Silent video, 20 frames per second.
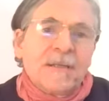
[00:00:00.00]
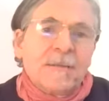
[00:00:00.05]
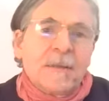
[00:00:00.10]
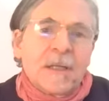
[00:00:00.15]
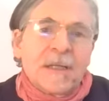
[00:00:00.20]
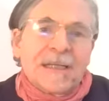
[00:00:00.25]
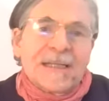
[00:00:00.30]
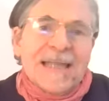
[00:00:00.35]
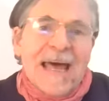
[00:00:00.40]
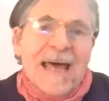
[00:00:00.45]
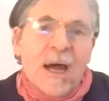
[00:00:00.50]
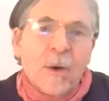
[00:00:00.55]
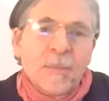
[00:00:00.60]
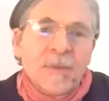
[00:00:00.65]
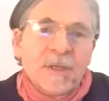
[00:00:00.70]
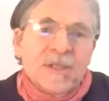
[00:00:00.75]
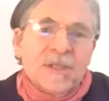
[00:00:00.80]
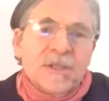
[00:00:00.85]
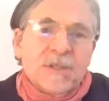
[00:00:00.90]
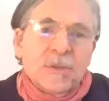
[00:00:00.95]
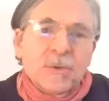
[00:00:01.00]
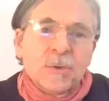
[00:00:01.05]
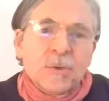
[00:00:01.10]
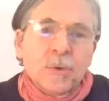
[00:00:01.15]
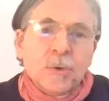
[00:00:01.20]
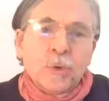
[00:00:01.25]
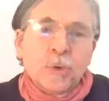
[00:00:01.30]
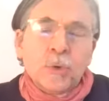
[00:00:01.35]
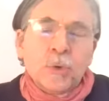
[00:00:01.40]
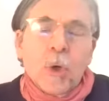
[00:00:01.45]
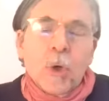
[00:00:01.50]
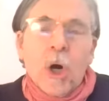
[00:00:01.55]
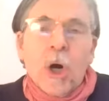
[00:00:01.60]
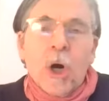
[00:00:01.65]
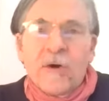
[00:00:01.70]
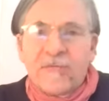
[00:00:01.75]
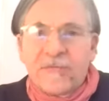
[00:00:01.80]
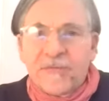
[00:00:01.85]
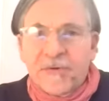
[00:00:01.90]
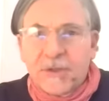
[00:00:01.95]
Allow me to
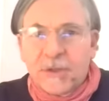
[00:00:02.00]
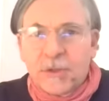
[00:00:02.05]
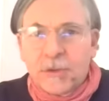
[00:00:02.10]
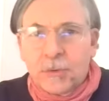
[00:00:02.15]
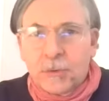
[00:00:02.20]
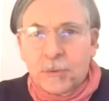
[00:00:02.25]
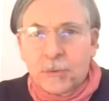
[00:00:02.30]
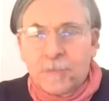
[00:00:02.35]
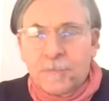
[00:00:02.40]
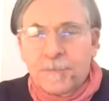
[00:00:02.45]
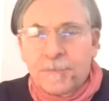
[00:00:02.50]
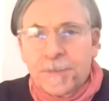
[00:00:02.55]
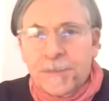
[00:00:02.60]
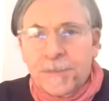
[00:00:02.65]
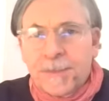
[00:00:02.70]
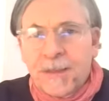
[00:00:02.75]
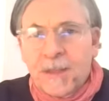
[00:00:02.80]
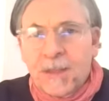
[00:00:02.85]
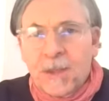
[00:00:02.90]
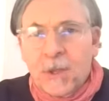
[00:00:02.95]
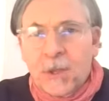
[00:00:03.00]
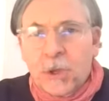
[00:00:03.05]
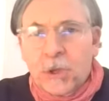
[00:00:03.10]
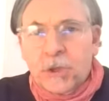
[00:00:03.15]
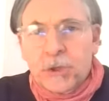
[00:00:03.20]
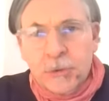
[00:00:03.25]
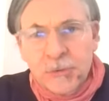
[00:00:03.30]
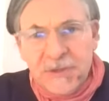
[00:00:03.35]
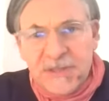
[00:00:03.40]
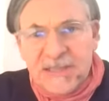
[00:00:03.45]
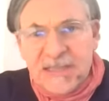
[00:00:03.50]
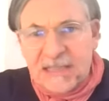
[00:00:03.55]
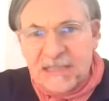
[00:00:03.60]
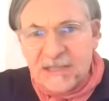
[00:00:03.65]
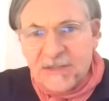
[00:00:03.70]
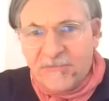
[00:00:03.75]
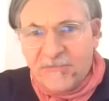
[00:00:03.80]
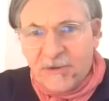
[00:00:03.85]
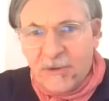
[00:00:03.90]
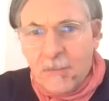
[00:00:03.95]
offer you two sets
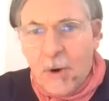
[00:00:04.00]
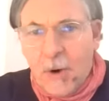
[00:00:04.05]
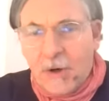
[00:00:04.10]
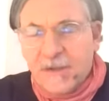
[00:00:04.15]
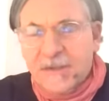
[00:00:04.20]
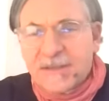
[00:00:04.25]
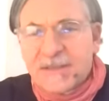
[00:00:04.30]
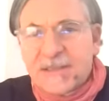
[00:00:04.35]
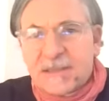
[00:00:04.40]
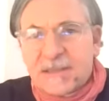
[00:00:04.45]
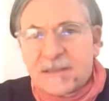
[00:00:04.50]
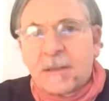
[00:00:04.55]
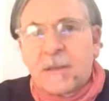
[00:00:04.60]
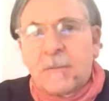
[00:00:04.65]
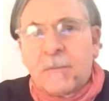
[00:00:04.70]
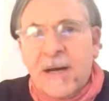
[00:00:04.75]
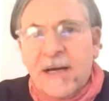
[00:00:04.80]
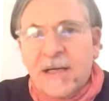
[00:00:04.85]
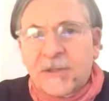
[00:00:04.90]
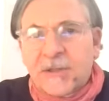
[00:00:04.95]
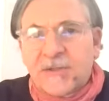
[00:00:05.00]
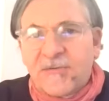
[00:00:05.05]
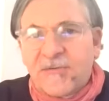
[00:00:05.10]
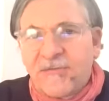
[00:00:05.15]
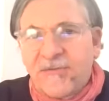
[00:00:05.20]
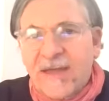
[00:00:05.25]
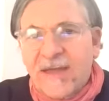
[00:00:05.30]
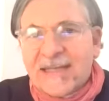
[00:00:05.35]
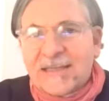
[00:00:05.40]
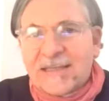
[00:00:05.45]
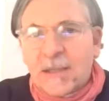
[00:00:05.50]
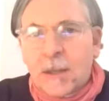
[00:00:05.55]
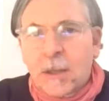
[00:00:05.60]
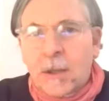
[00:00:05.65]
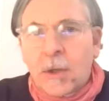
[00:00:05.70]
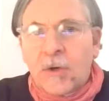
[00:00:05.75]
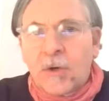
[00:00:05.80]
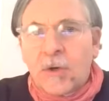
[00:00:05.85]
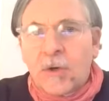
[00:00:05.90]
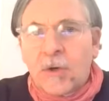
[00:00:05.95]
of remarks about the fate
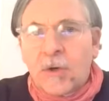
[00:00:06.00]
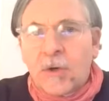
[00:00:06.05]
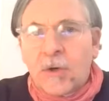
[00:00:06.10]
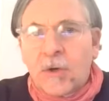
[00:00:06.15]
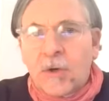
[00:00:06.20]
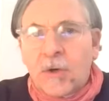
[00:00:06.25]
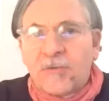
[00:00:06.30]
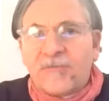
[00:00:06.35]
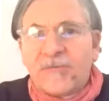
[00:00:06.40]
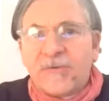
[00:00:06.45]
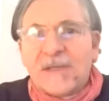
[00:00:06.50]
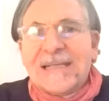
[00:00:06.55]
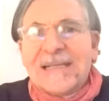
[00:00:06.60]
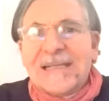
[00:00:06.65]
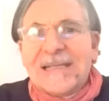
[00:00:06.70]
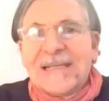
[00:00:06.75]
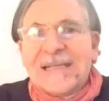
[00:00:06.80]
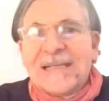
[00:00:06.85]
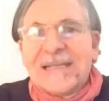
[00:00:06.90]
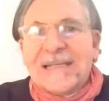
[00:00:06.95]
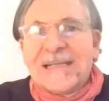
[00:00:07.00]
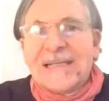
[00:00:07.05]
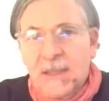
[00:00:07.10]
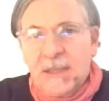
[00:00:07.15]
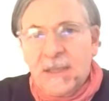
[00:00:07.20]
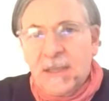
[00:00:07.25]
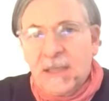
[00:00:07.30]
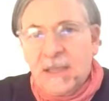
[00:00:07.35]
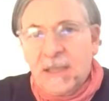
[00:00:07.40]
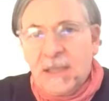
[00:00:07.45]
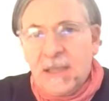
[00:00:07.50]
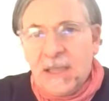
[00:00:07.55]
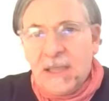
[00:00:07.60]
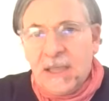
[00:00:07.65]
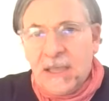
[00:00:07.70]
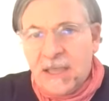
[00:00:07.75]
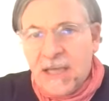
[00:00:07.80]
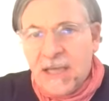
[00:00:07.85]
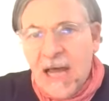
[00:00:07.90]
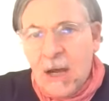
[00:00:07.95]
of liberalism
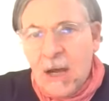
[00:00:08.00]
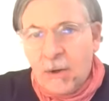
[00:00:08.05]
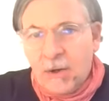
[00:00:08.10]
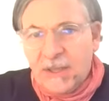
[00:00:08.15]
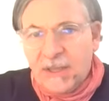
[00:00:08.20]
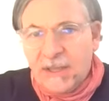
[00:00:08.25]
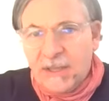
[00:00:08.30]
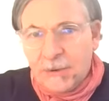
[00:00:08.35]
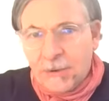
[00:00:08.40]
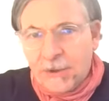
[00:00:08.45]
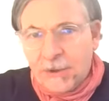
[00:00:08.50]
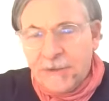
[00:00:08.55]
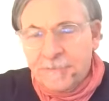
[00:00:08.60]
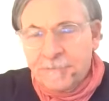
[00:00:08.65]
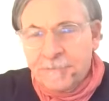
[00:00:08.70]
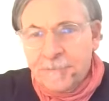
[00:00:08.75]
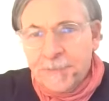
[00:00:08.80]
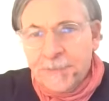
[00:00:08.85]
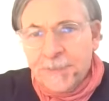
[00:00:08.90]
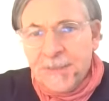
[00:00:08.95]
in our era.